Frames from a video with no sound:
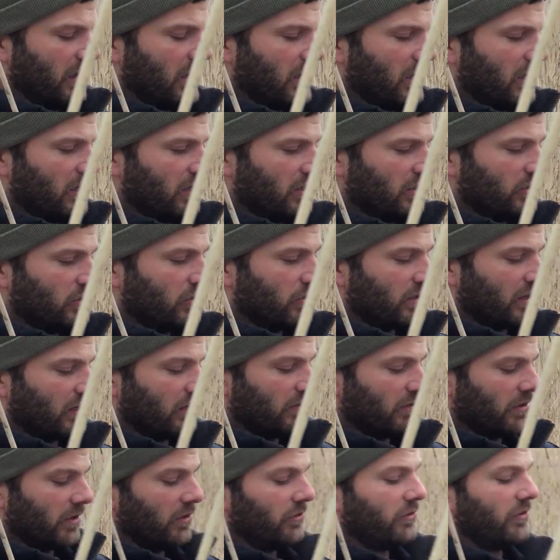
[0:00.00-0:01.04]
Fungus. You
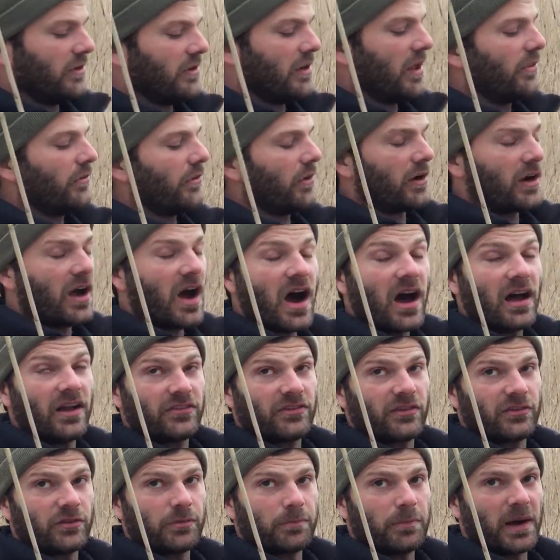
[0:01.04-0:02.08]
can. There's another
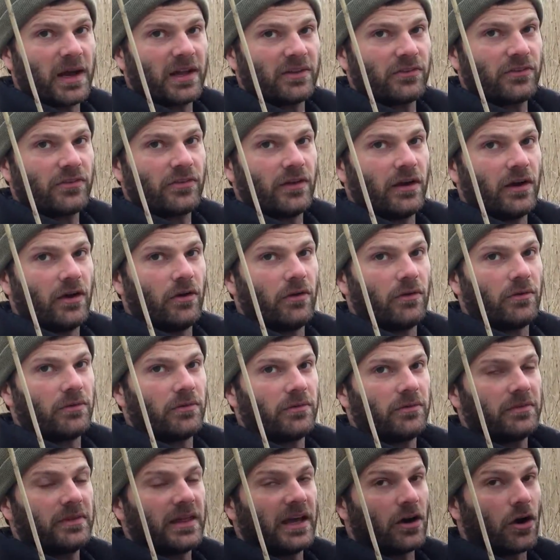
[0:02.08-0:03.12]
cause of spots though
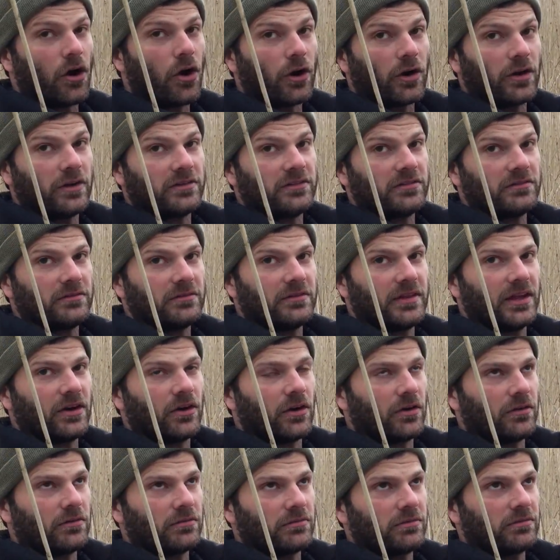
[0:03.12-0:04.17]
that aren't that
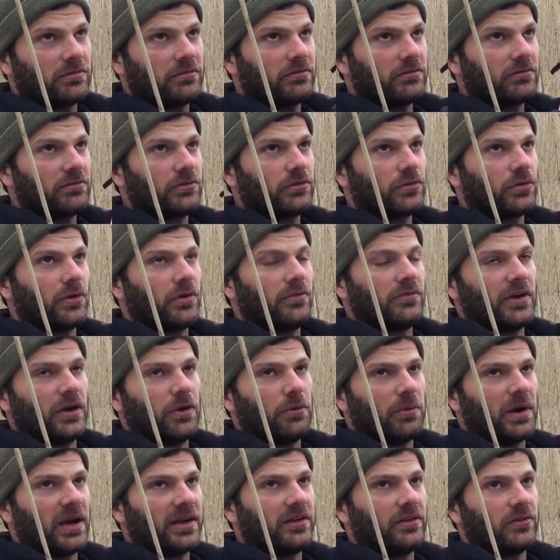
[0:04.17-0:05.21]
are sort of
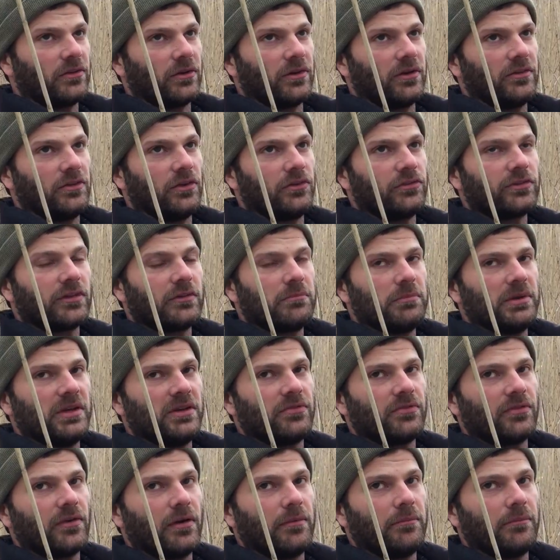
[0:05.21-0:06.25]
irregular, and those can be
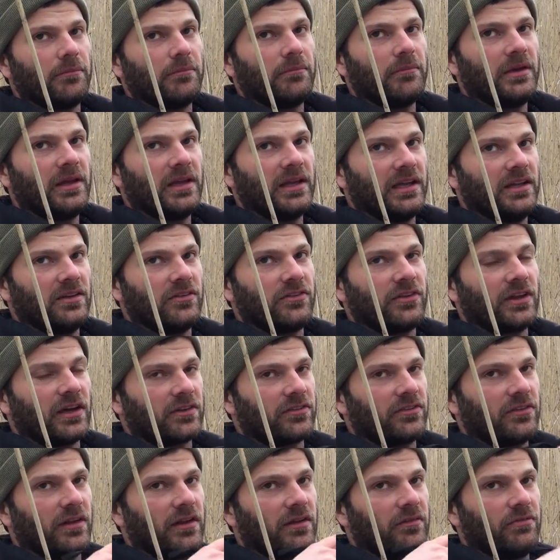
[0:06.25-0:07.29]
from
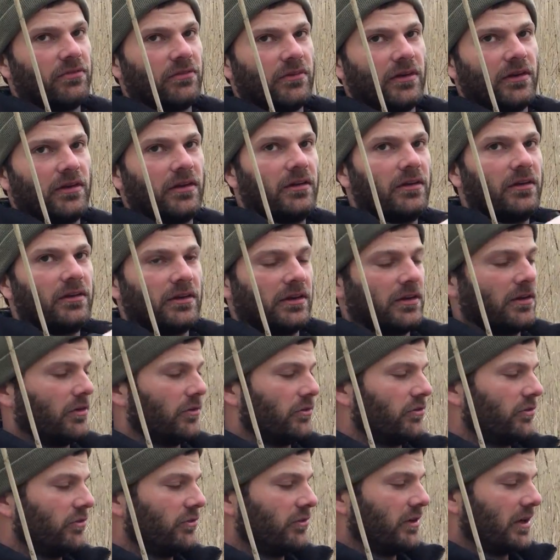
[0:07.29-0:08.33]
insects that have, you know,
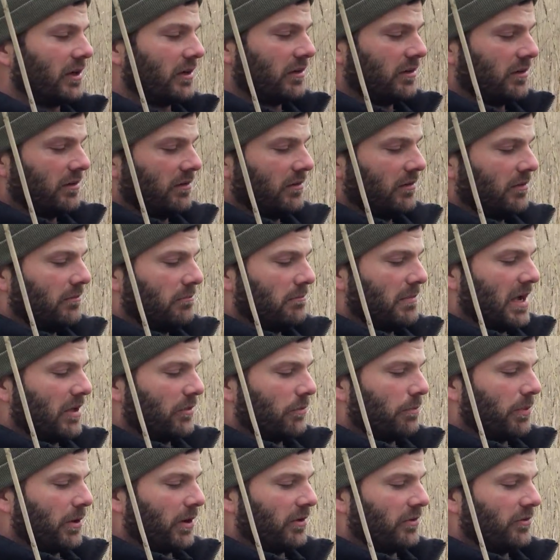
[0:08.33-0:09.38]
stuck
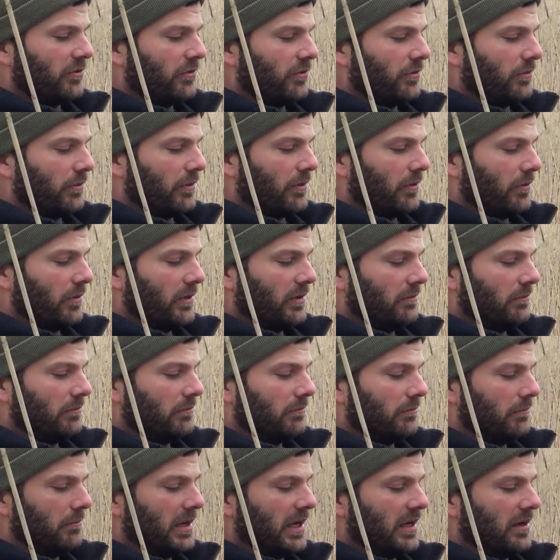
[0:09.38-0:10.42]
mouth parts through and
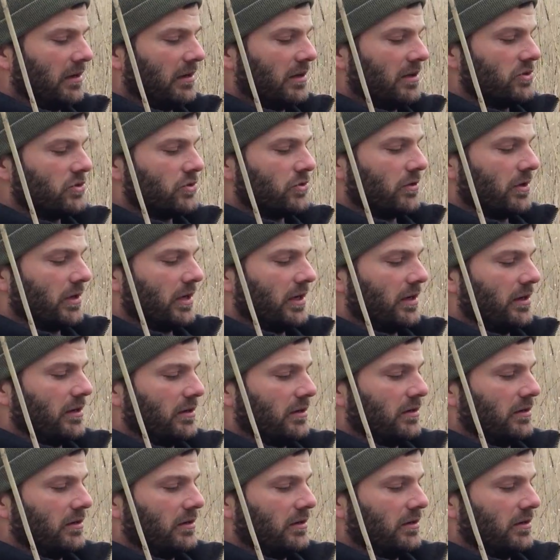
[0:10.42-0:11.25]
made an injury.